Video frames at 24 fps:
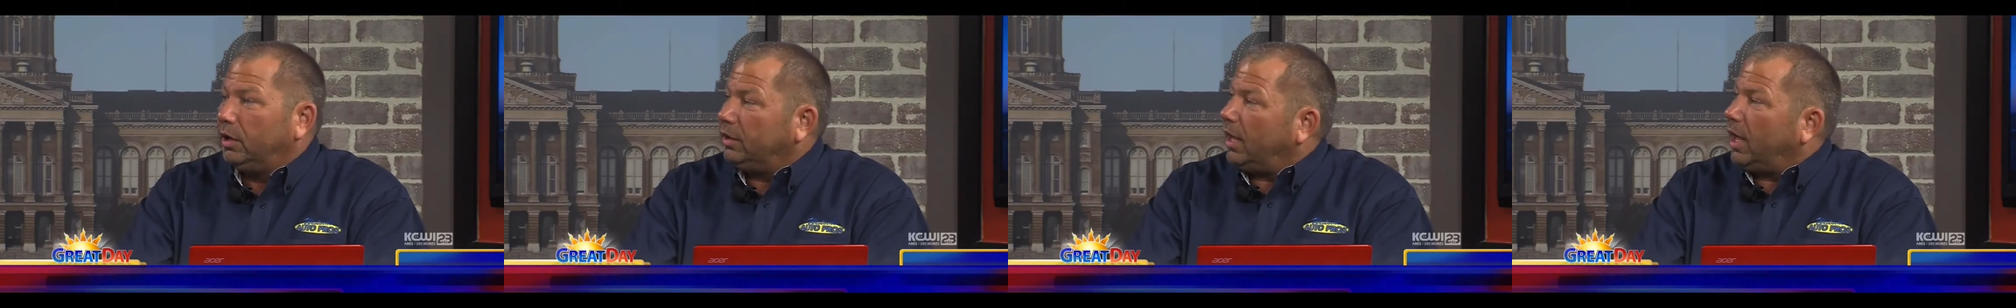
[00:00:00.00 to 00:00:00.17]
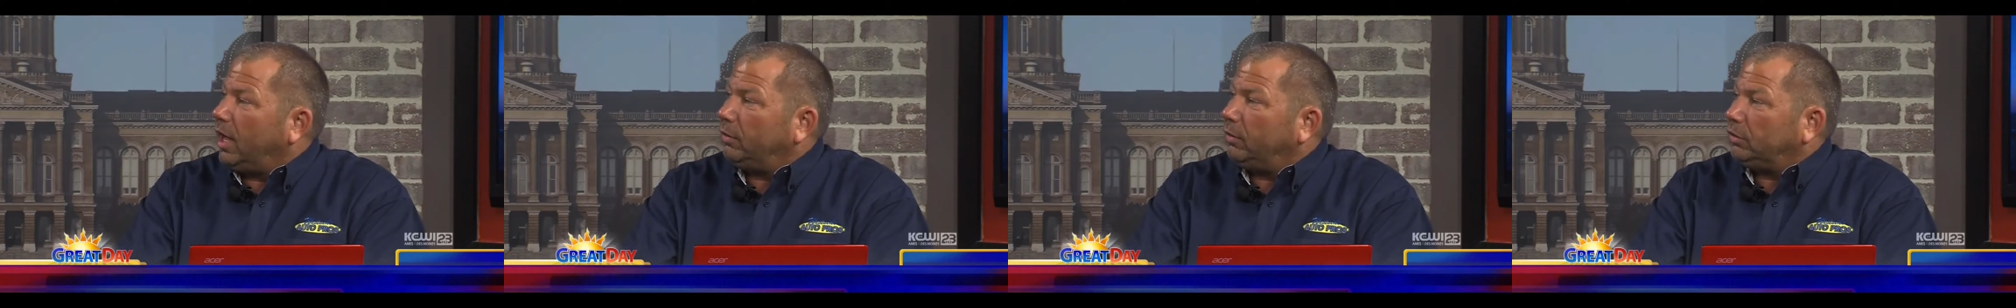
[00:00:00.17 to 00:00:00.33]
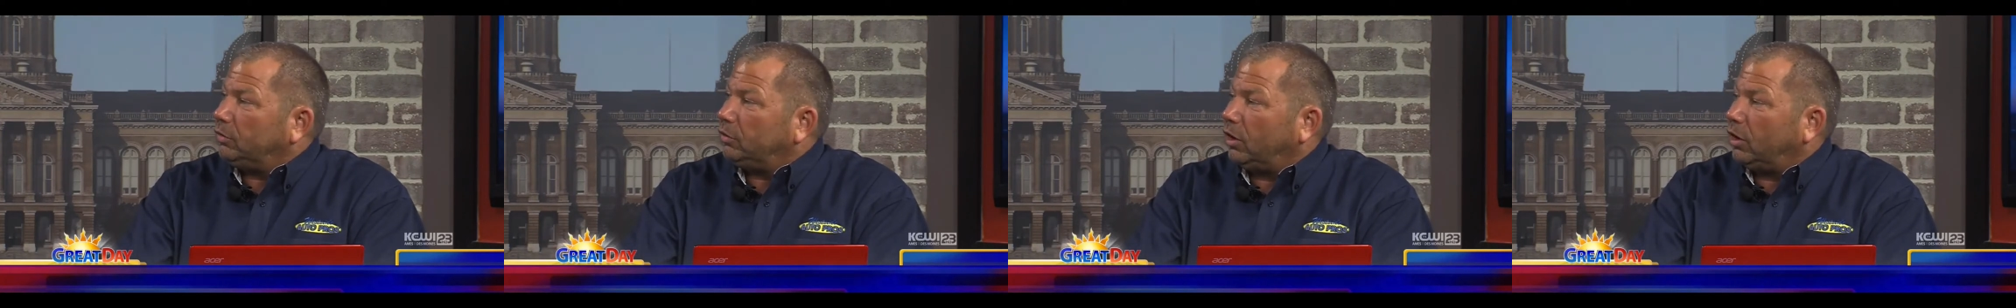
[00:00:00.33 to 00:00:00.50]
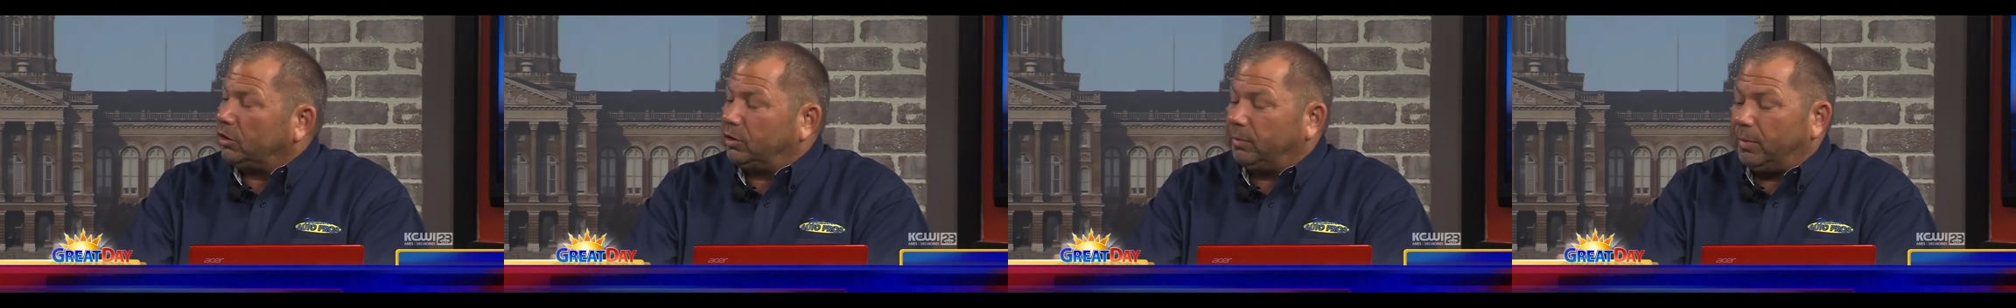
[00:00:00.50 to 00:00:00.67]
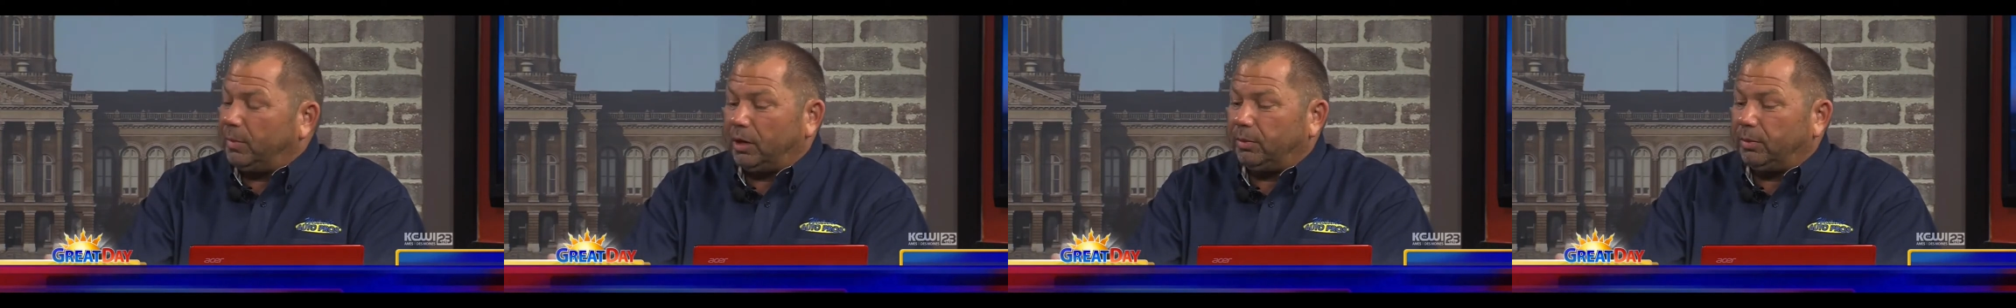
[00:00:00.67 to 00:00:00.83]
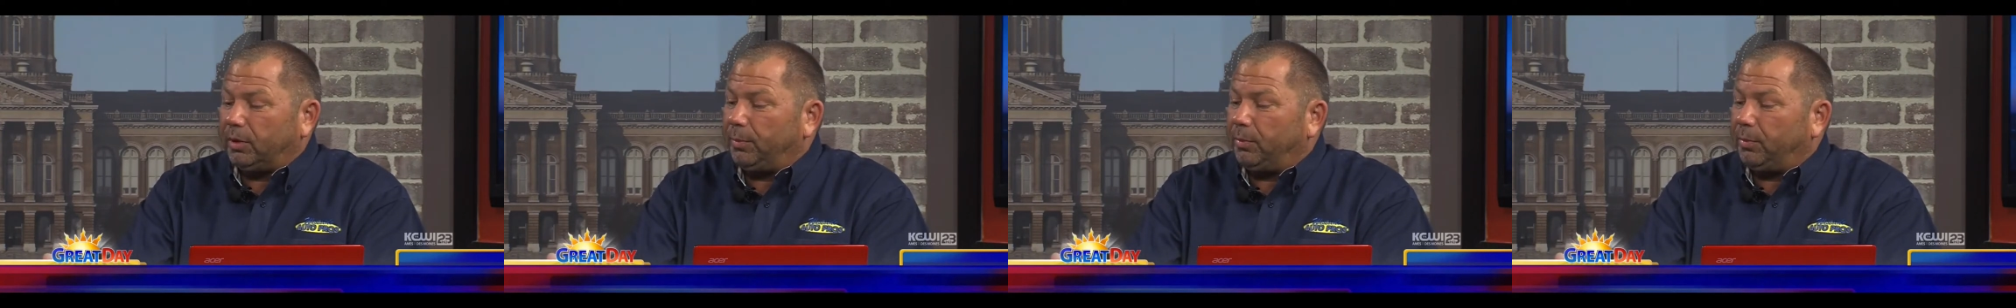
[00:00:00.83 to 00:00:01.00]
Yeah, we talked
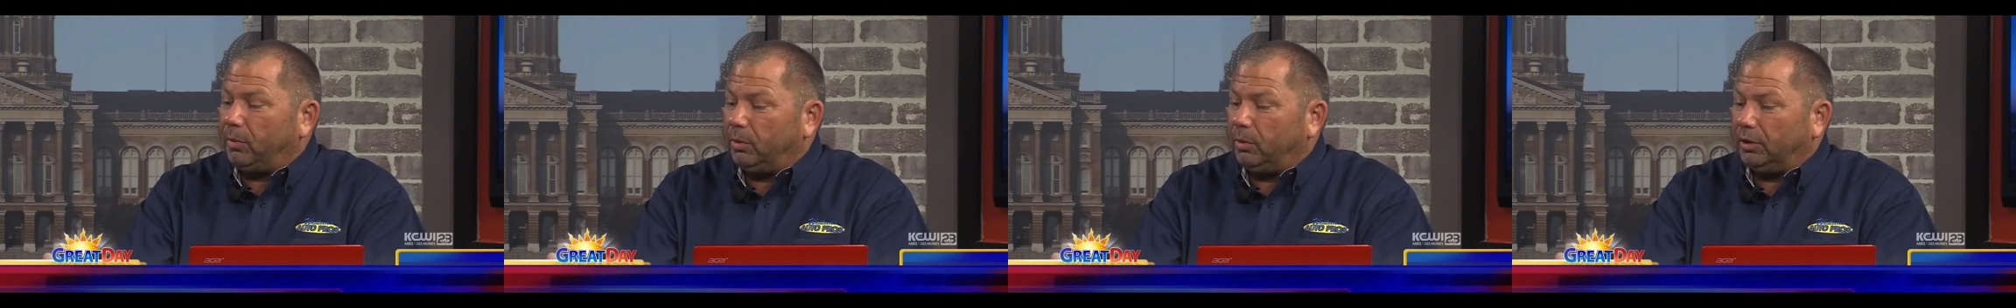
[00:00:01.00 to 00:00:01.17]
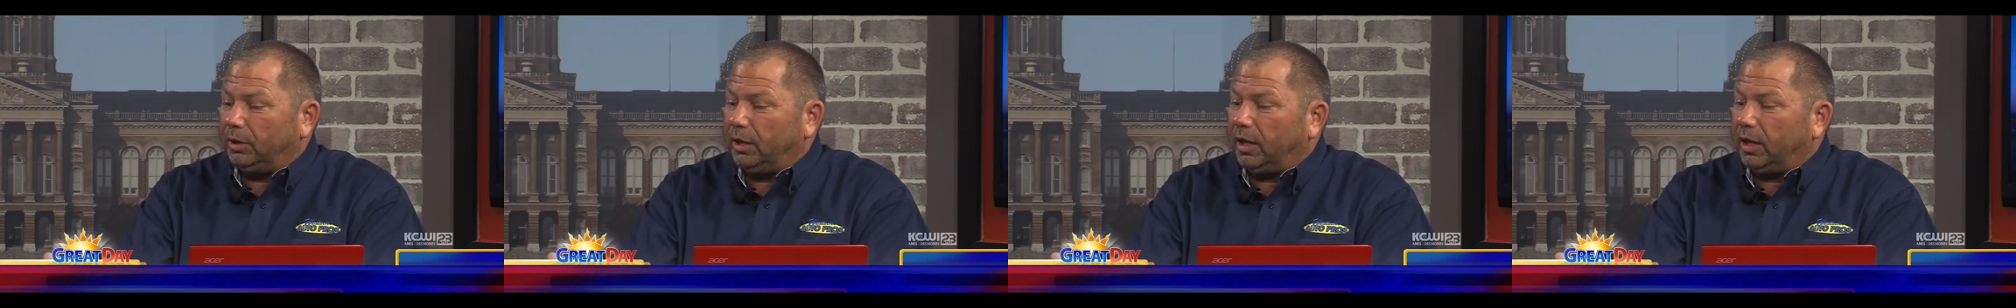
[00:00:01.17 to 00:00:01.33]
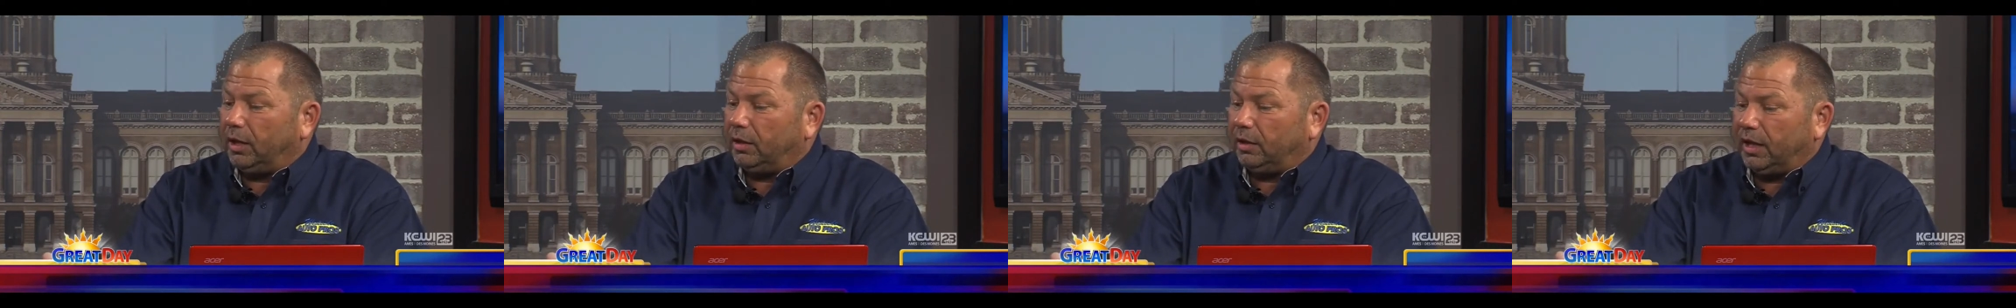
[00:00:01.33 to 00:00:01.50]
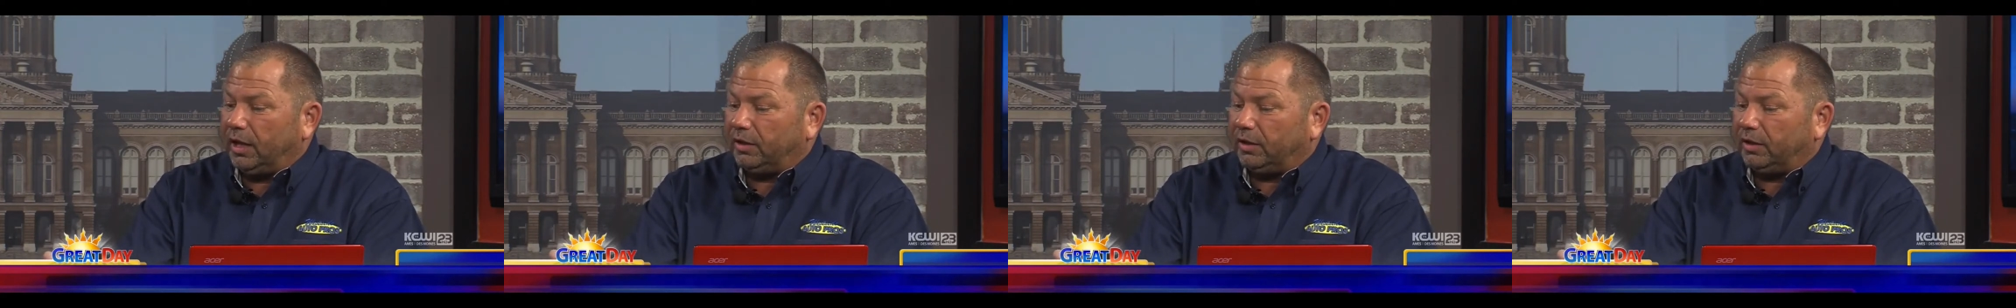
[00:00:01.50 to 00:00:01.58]
about them